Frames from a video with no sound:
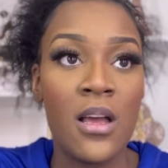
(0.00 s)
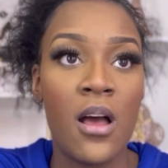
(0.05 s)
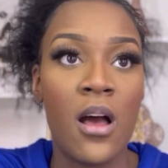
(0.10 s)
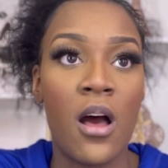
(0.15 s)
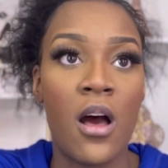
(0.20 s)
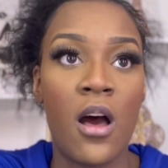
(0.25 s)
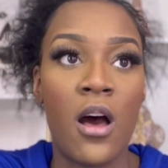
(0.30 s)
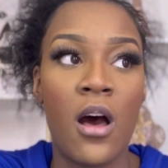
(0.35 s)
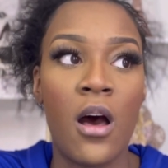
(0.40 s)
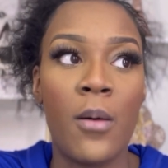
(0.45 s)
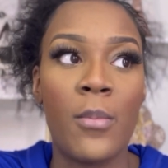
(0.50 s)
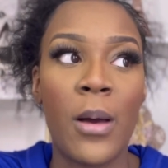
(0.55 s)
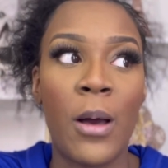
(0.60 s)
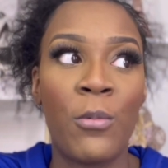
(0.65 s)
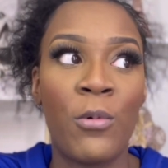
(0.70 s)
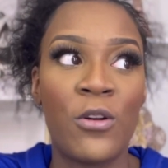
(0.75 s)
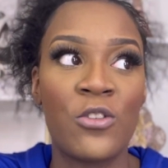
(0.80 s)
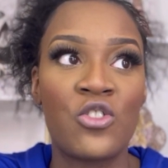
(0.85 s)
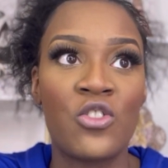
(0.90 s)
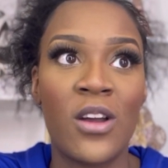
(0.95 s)
I
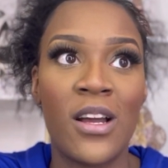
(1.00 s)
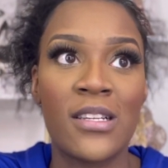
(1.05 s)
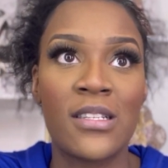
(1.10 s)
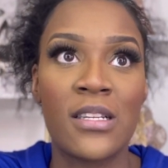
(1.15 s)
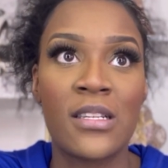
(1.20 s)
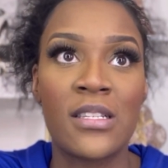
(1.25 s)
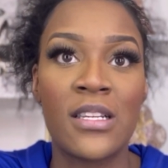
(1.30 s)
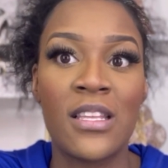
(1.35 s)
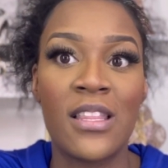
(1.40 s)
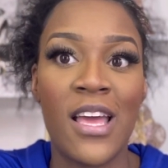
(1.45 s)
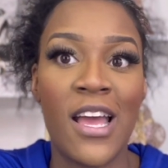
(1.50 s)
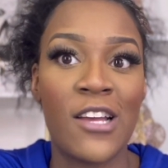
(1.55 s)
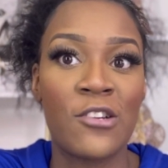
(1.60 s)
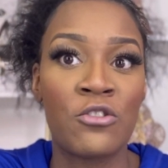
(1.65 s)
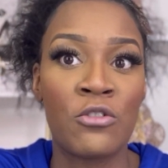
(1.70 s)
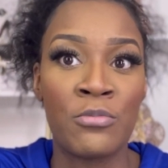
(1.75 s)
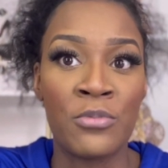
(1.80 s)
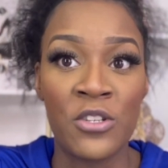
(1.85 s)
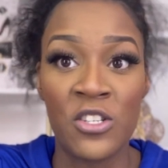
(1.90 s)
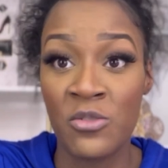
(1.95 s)
want you guys to see the
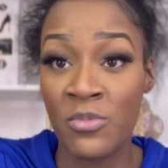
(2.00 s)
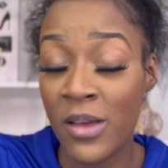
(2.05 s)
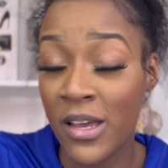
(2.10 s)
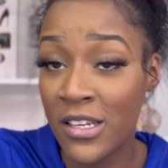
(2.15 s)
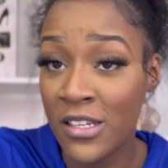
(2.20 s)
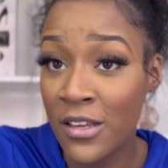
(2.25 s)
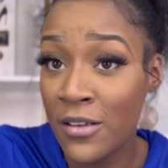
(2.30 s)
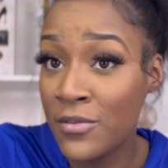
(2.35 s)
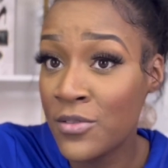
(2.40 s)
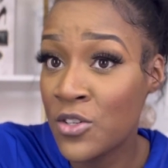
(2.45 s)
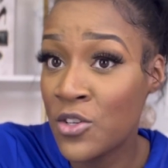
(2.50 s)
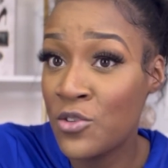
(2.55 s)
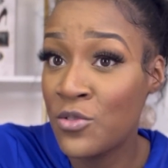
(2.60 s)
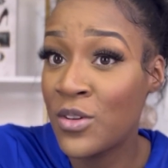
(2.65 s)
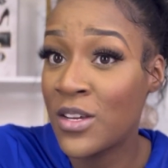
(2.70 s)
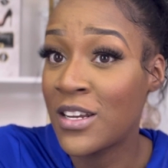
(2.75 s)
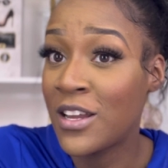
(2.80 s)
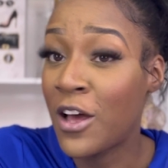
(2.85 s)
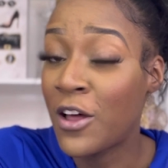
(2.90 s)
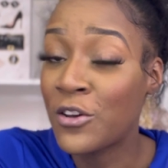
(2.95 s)
actual perspective so you
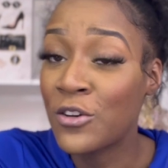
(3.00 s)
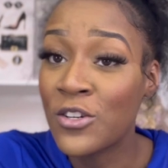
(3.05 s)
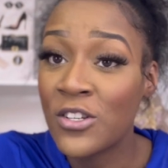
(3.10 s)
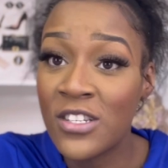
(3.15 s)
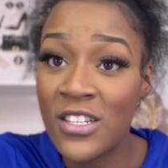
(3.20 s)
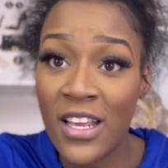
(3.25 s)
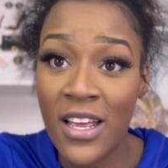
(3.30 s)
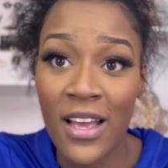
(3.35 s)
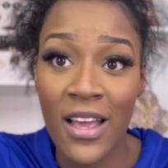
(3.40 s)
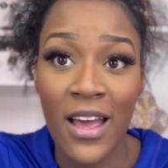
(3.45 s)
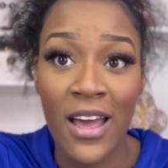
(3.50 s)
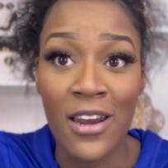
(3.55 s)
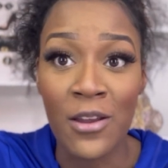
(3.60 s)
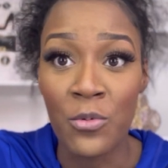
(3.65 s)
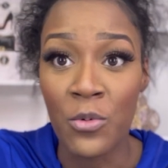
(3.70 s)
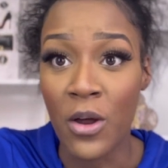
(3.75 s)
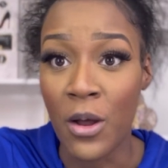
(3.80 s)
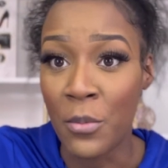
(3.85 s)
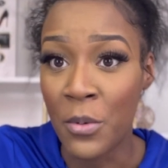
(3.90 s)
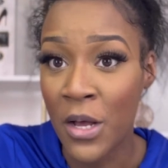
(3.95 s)
can understand kind of
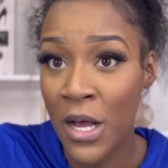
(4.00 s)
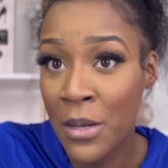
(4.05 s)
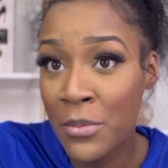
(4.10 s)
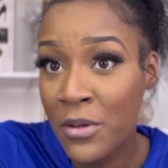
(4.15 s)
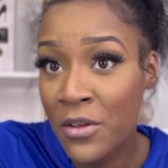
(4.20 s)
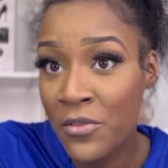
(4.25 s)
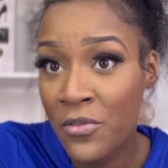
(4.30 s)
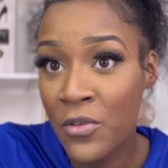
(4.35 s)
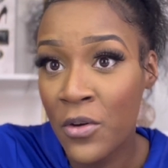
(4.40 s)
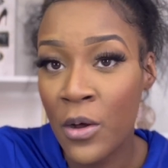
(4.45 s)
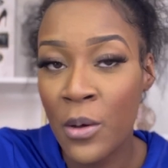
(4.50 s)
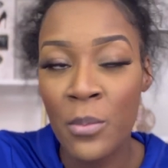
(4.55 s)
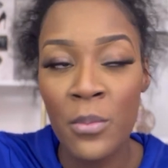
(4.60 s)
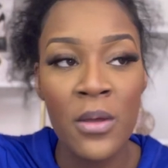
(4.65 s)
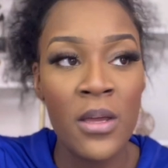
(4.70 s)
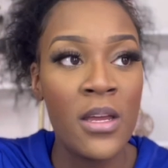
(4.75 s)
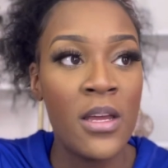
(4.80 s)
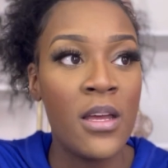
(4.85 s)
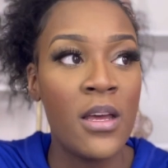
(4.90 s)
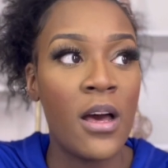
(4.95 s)
where I'm coming from.
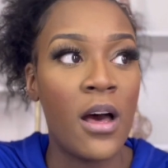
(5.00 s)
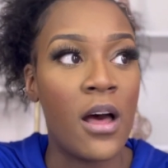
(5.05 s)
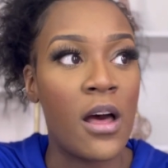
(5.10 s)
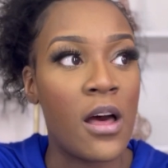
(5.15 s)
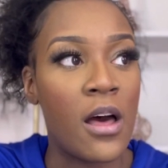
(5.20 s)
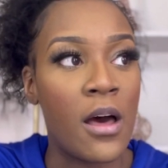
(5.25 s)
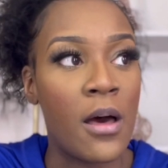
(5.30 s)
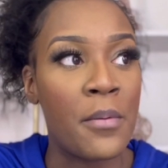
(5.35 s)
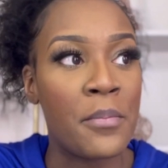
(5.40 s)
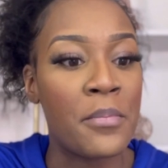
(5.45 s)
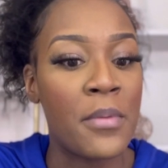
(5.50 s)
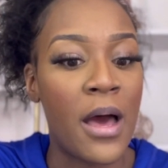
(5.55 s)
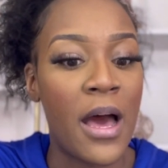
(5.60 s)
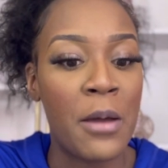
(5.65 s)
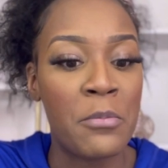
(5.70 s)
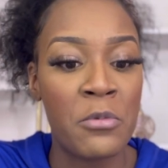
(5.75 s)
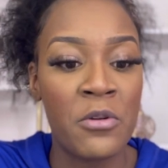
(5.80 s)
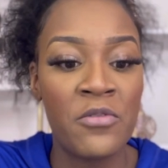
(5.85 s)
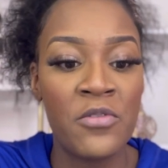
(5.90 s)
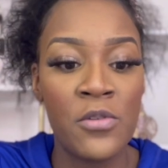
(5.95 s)
I'm
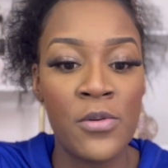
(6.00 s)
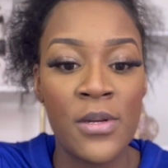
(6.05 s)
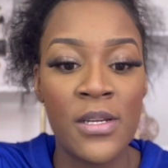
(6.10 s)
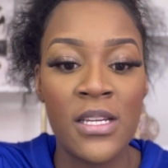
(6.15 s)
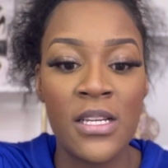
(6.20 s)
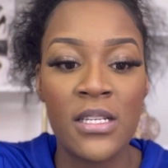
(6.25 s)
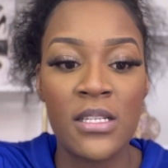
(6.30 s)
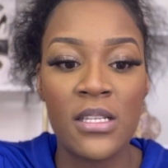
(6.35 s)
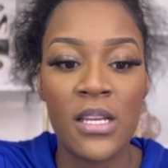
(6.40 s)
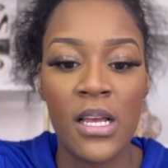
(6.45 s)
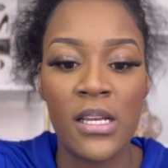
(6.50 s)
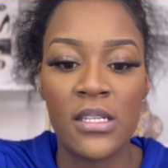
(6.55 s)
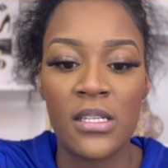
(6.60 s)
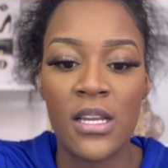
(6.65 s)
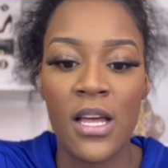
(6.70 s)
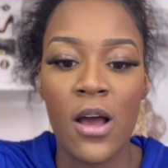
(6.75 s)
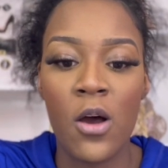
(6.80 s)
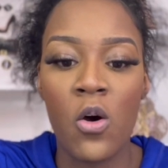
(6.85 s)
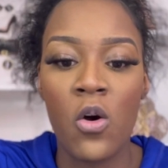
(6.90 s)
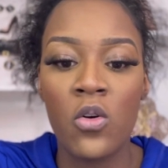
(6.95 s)
reviewing this as
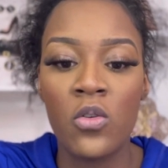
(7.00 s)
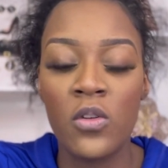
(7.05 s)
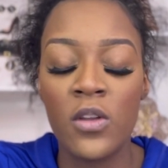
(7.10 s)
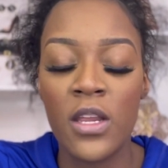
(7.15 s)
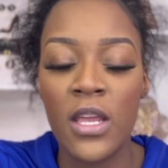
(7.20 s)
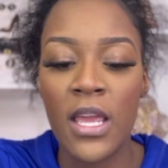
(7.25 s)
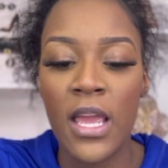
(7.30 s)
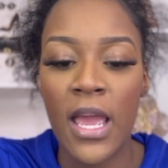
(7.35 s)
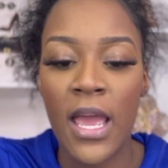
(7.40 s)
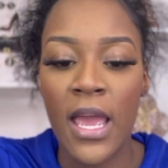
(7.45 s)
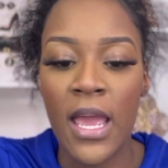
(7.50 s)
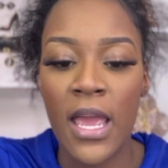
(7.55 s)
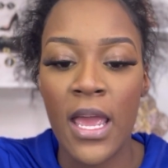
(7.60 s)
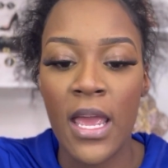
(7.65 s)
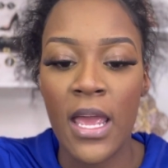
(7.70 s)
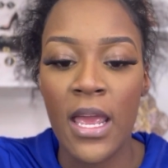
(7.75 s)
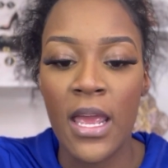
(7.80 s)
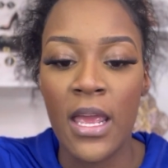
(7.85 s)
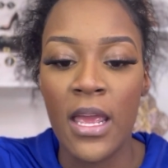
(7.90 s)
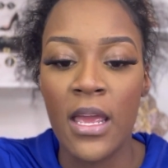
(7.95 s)
not only
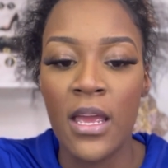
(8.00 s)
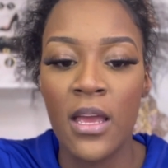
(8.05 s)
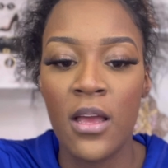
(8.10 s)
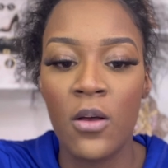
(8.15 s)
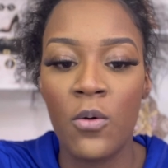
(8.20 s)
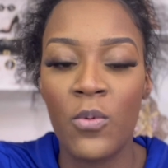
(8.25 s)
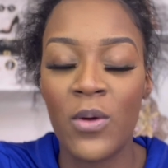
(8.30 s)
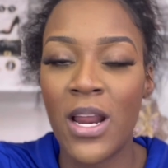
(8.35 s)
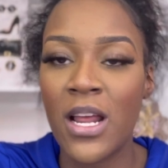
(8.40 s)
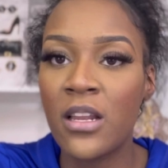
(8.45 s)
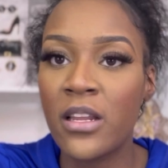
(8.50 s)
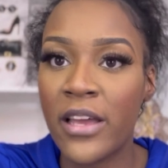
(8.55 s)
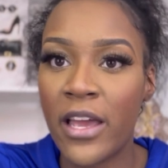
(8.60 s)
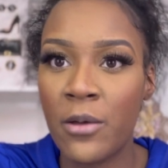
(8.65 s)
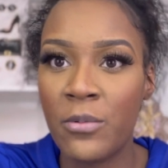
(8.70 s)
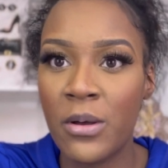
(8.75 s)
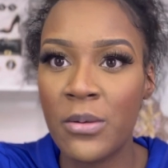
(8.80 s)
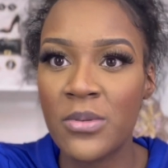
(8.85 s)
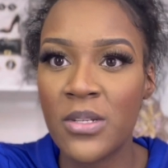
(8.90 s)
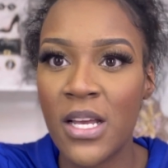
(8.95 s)
when I look at
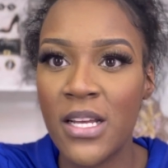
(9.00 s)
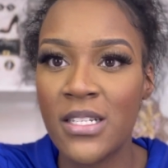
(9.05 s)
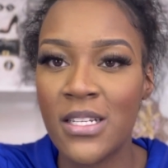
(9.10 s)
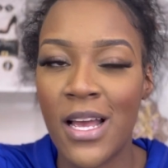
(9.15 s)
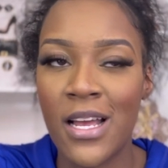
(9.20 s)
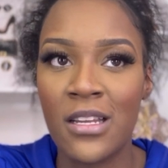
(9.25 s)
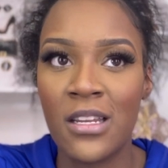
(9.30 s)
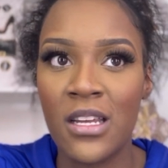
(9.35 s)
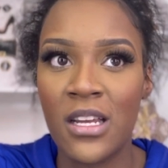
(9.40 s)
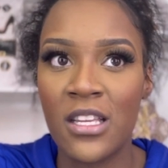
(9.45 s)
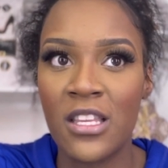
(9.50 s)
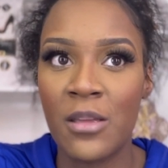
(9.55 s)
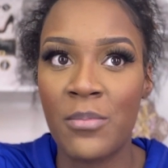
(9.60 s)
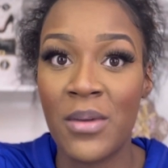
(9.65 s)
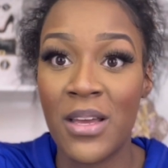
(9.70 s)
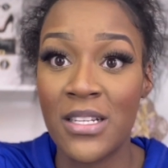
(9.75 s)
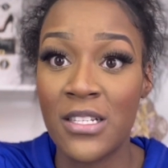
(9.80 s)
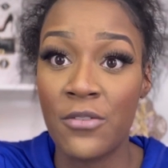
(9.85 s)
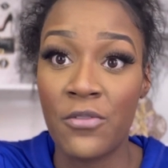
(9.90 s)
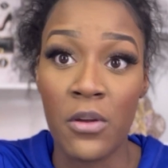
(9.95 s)
websites, I look at them
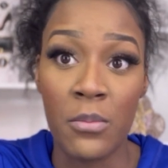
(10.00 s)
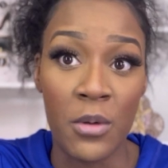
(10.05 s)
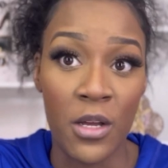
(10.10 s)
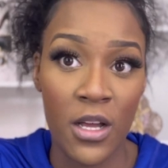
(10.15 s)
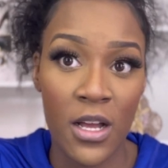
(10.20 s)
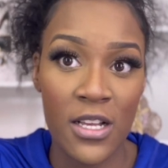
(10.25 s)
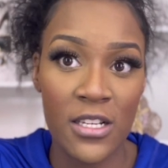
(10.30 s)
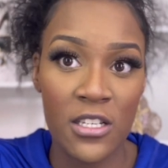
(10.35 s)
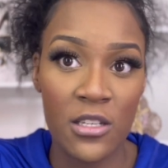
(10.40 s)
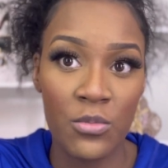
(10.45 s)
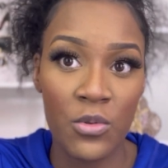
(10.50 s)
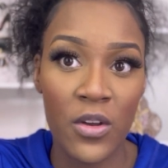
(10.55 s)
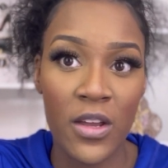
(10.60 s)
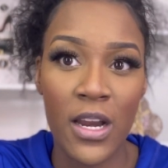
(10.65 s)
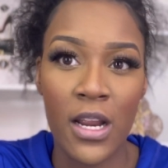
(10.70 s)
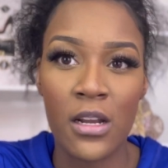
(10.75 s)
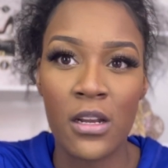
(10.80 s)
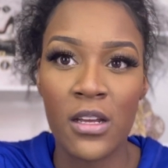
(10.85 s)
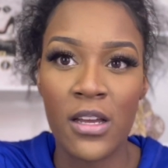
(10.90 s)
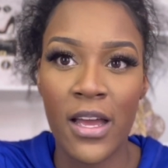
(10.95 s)
as if I'm a customer, and
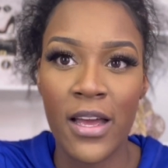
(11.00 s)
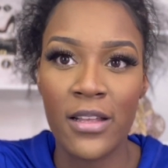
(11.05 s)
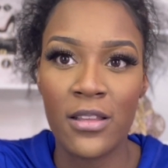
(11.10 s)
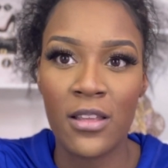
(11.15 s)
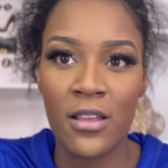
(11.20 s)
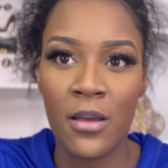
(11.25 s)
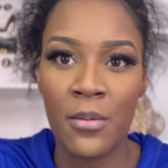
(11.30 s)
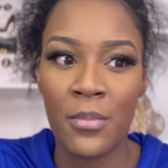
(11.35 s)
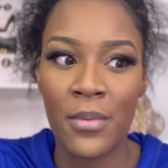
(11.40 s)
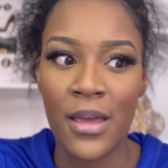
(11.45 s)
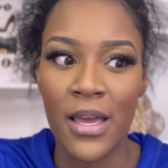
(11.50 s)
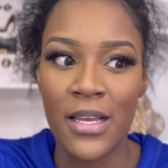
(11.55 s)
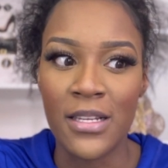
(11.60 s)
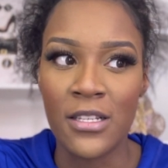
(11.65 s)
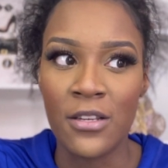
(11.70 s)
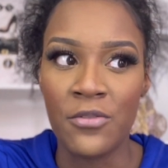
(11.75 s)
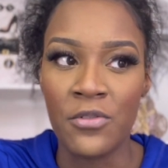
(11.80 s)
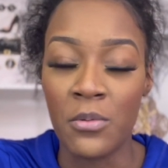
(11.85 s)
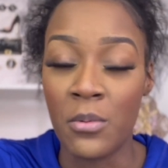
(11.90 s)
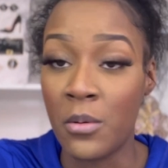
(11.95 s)
I look at them as
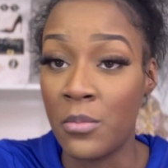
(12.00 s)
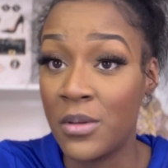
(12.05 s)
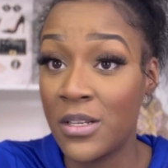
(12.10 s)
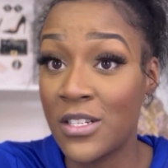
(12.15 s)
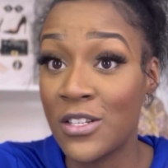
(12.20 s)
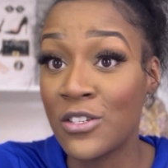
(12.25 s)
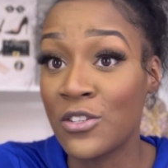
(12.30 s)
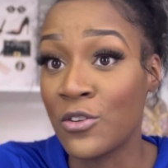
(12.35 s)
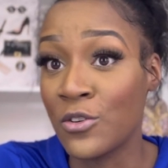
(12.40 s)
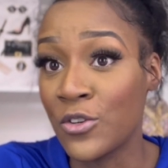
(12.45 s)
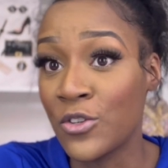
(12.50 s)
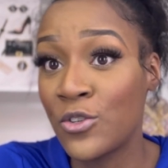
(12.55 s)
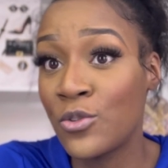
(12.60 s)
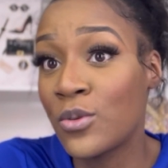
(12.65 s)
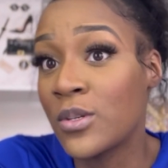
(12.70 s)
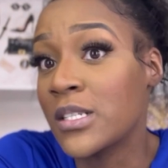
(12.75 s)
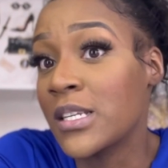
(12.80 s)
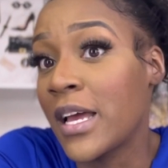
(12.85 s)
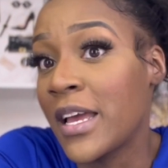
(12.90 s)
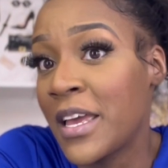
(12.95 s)
if I'm a business owner too,
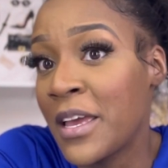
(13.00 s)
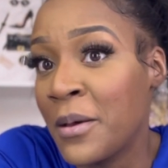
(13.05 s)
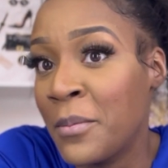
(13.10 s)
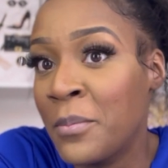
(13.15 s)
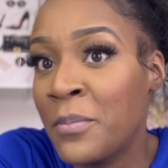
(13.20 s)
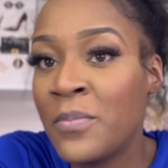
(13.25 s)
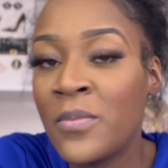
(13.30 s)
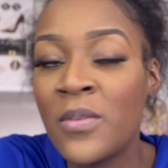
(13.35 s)
because I am.